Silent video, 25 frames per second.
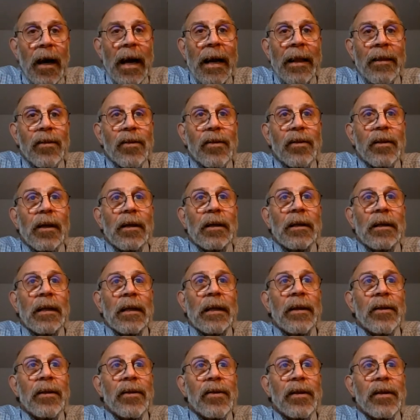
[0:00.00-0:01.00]
and
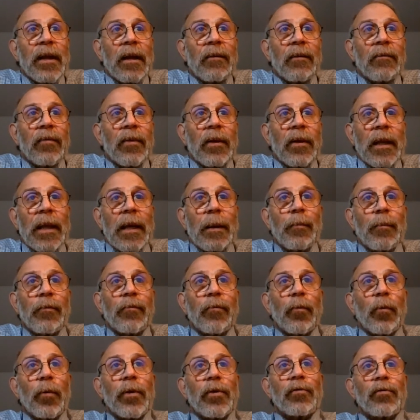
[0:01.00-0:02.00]
suddenly, instead of the labor
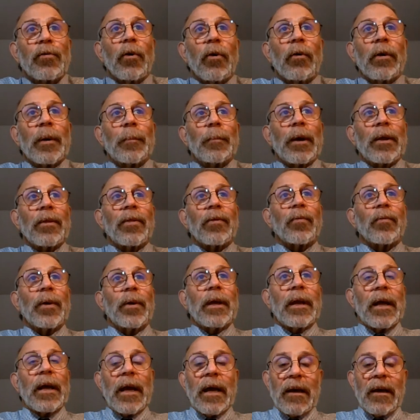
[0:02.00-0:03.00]
force growing by
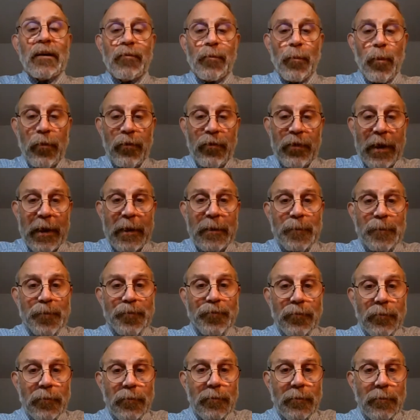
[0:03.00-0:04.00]
3.5%,
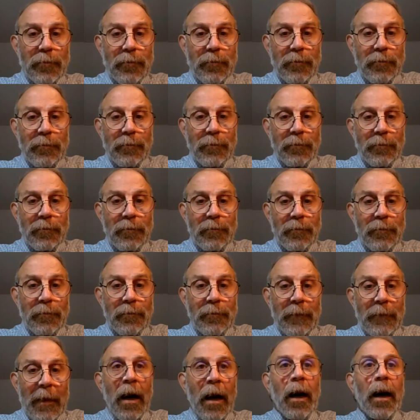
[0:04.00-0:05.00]

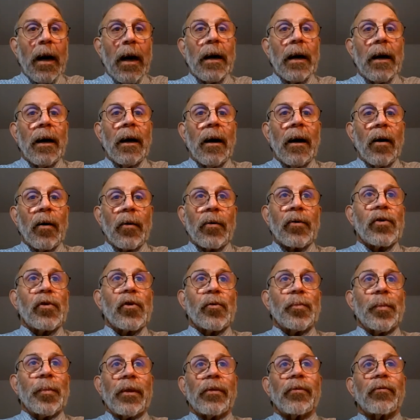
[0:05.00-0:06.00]

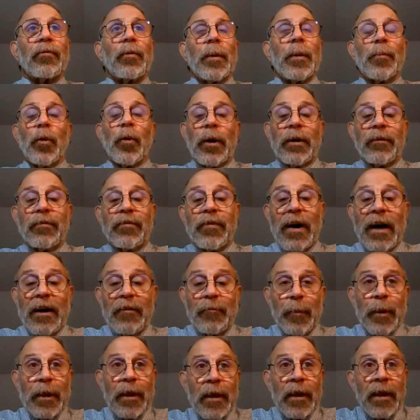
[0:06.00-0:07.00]

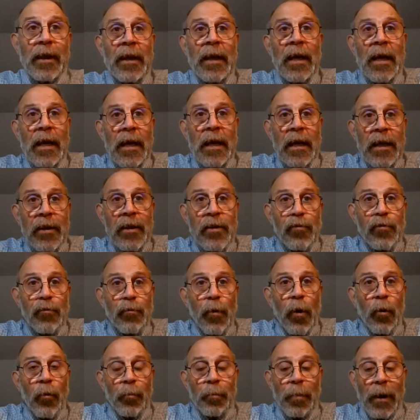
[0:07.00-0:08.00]
3.5 million, it's
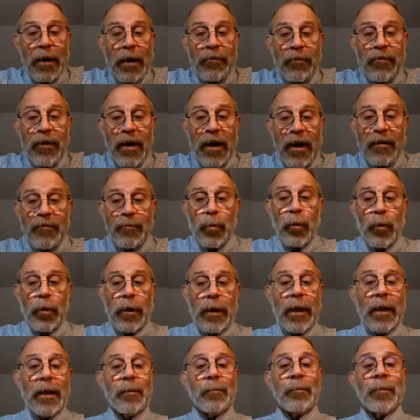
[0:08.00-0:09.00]
grown by
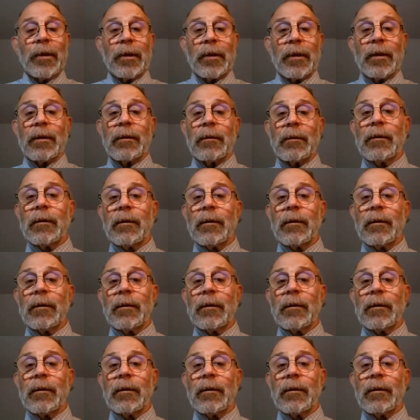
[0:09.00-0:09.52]
5.8 million.